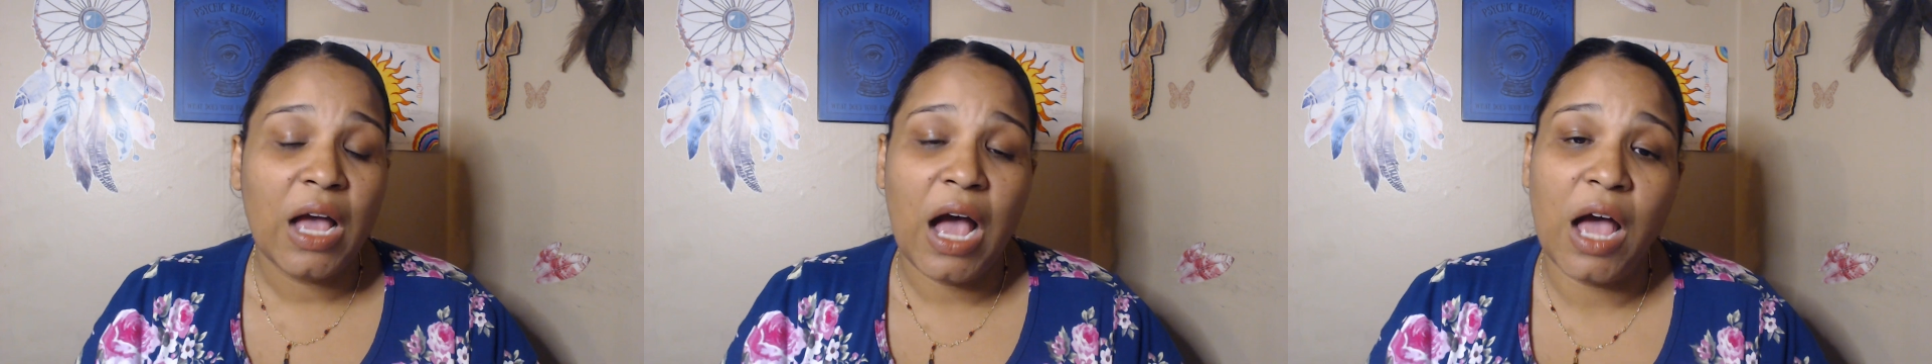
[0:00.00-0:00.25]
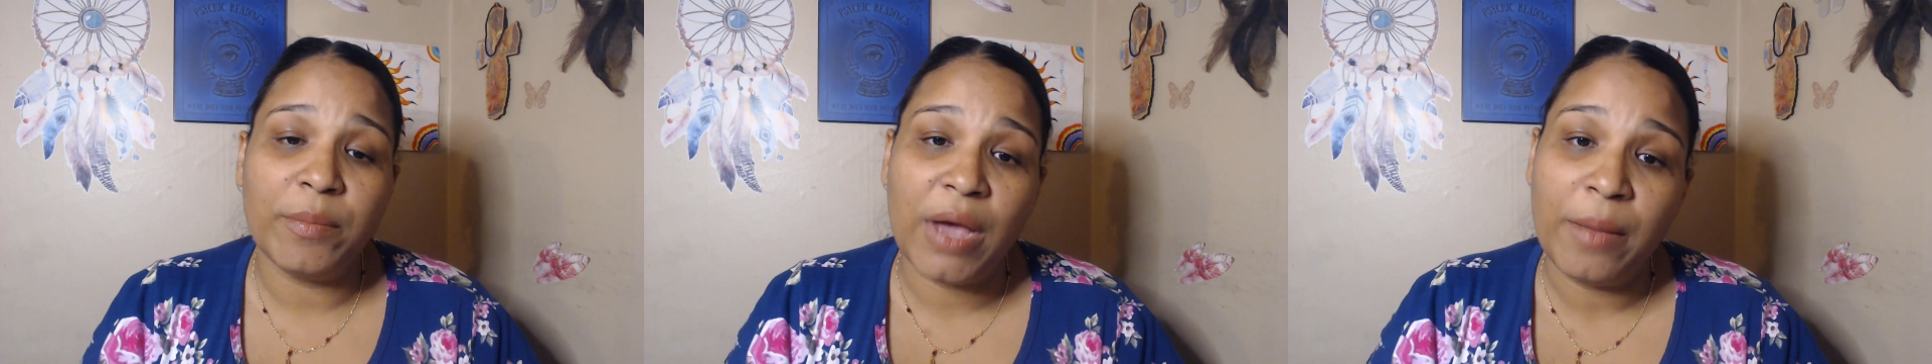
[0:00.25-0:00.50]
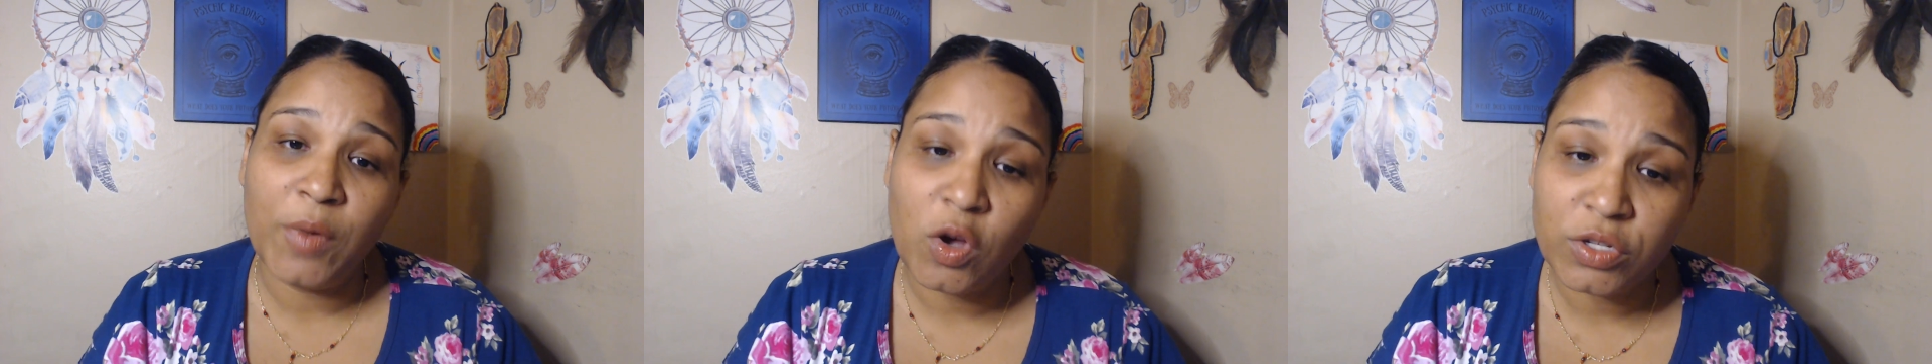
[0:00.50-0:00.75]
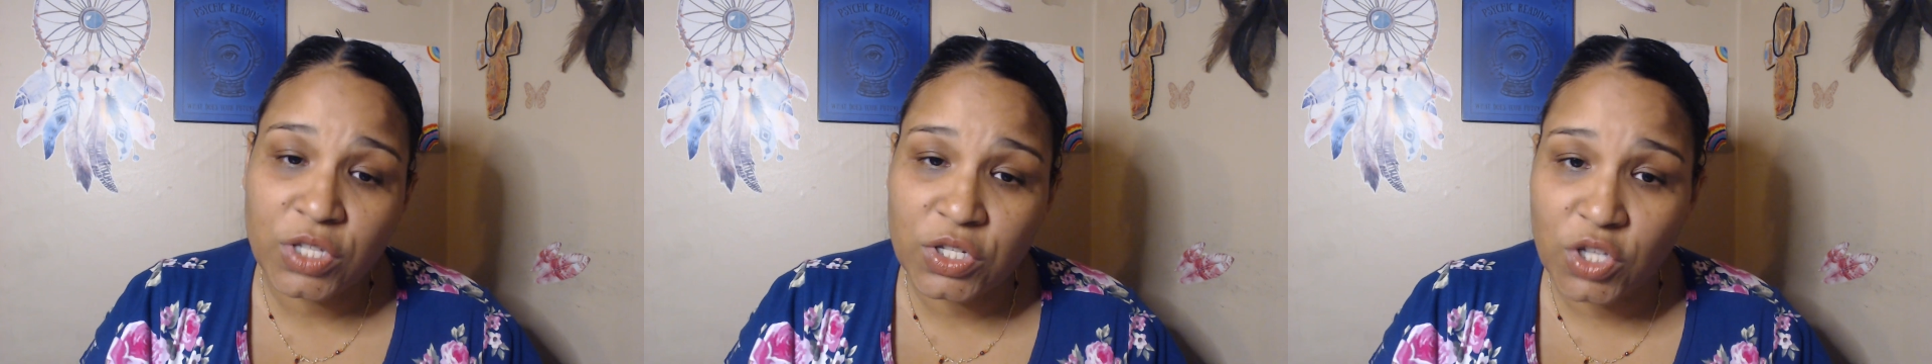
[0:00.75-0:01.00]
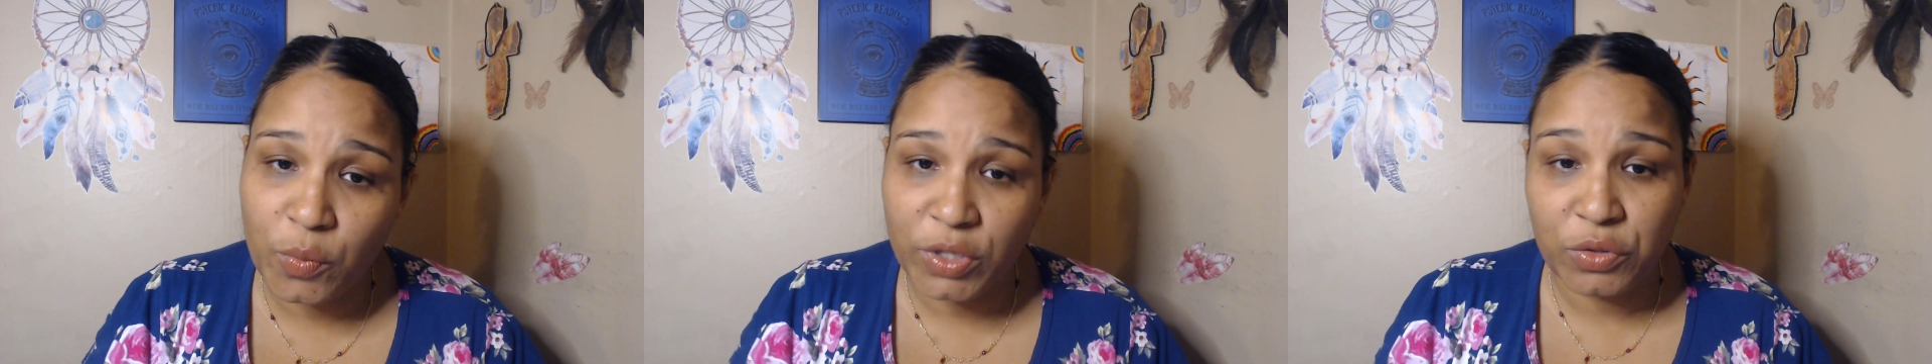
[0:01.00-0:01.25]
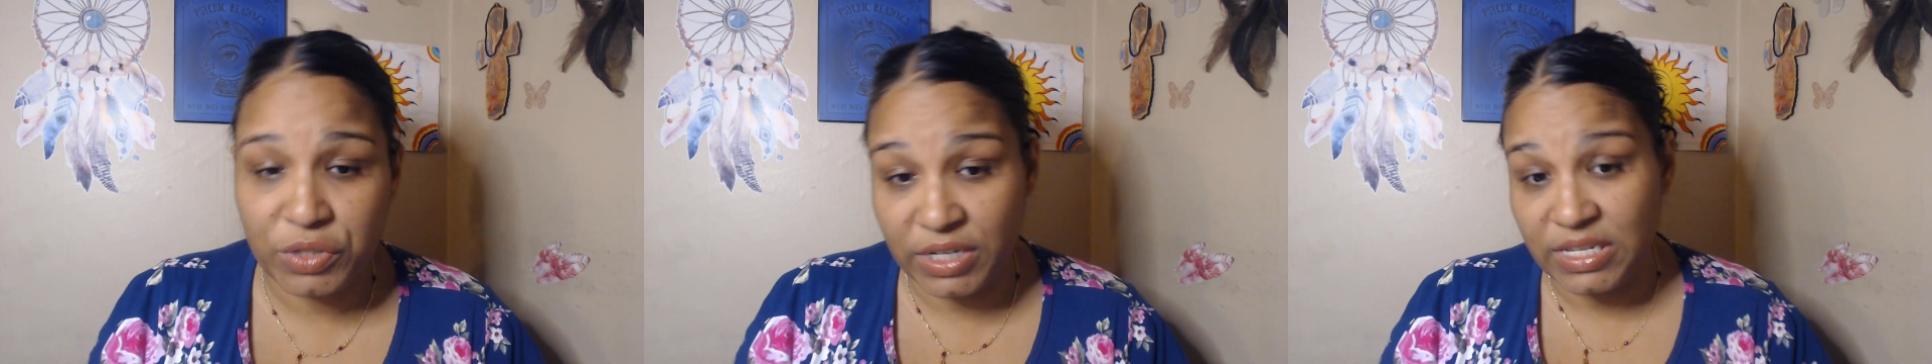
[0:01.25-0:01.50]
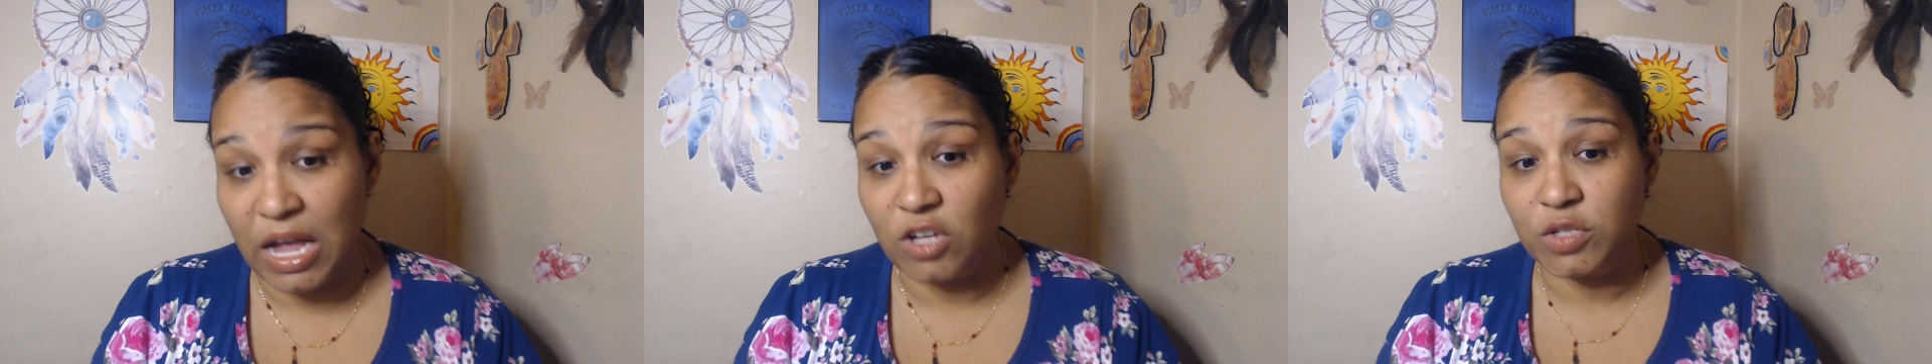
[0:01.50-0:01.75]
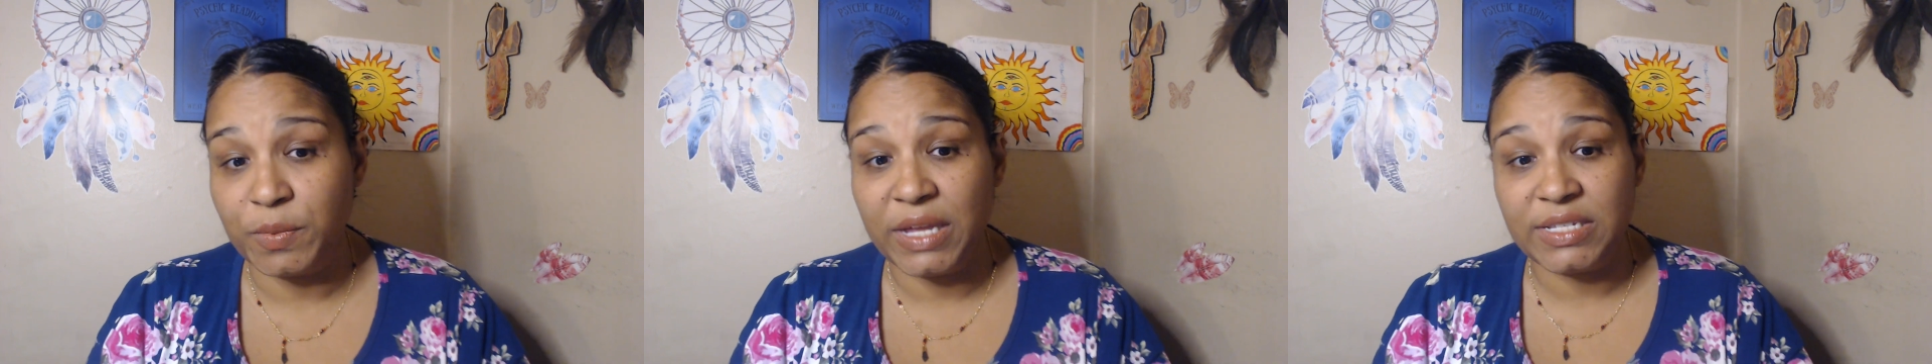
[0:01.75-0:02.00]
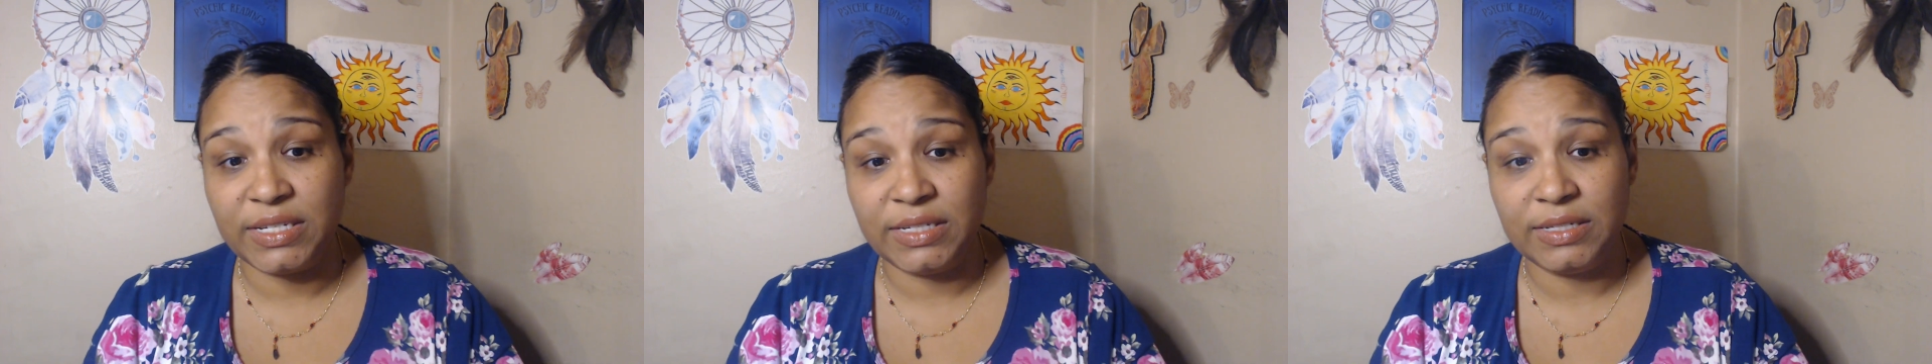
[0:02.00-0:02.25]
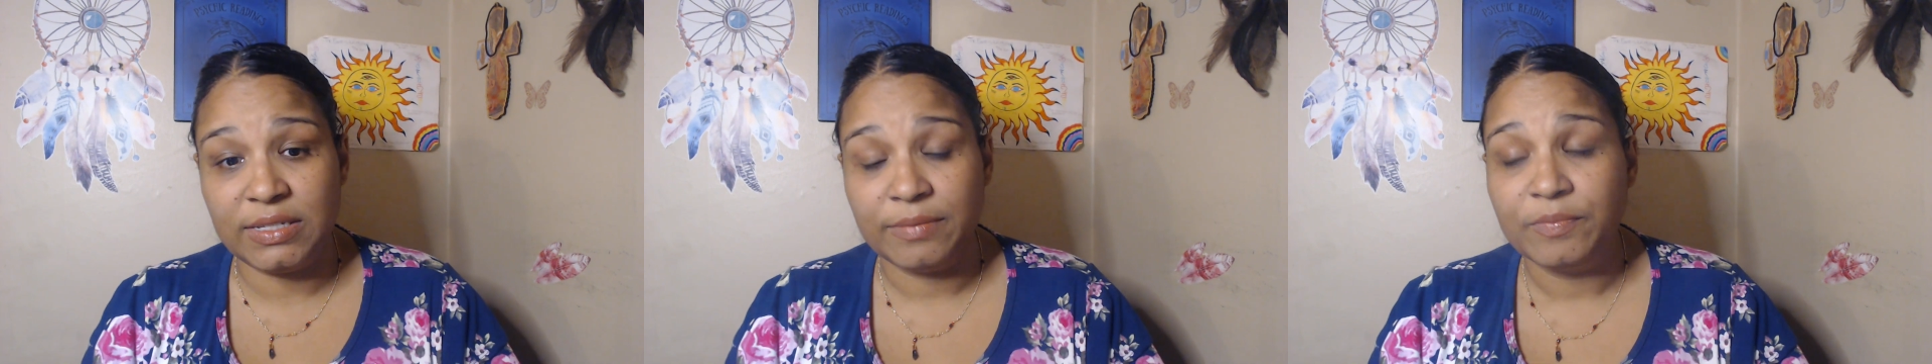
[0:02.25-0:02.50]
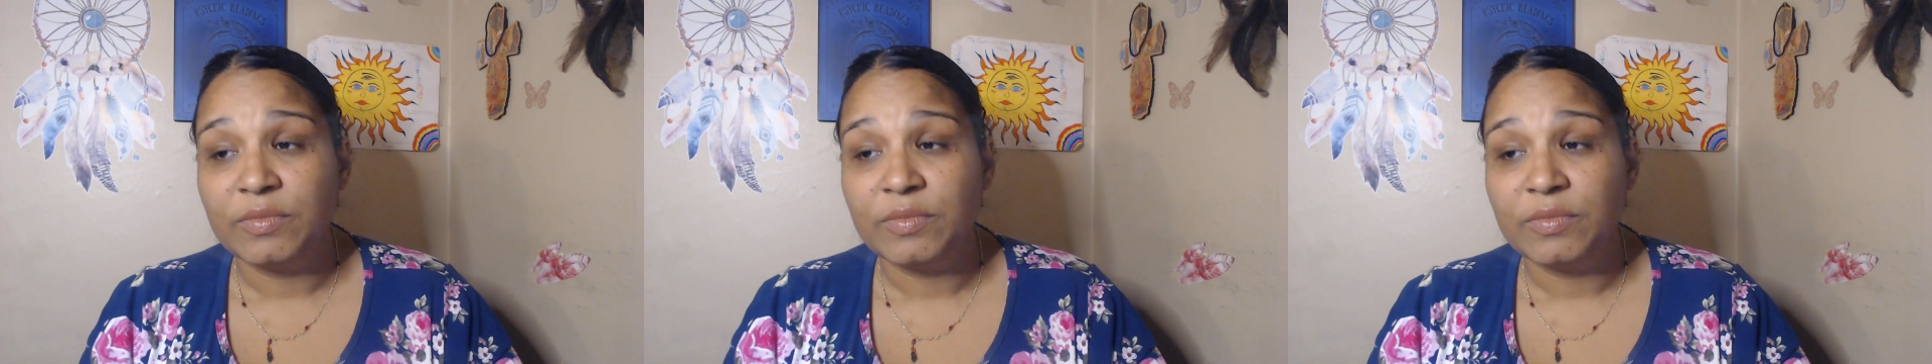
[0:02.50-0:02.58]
um, i'm also someone who does house blessings